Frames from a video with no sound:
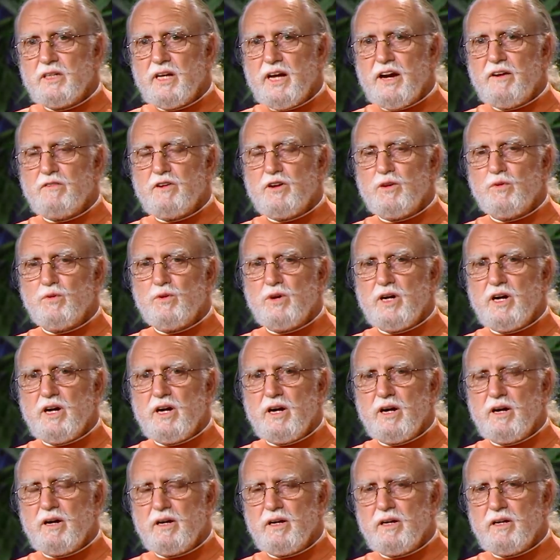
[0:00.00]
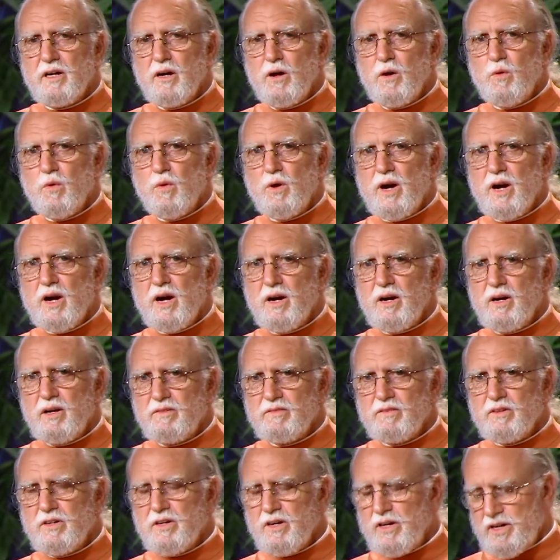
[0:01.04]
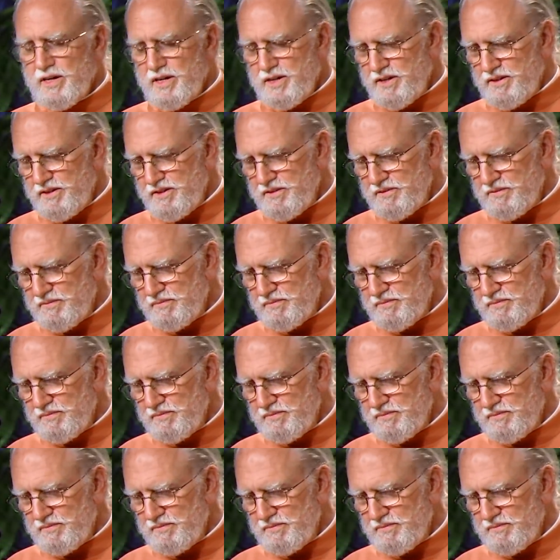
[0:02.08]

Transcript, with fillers: everywhere aware of God.